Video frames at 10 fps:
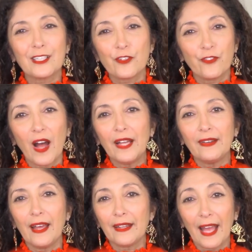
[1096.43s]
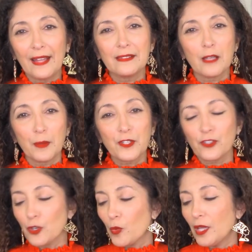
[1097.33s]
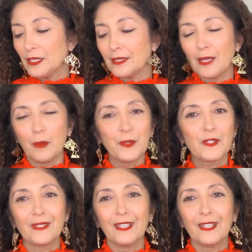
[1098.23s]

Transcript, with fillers: It's fun. Again, doubles as your wallet, doubles,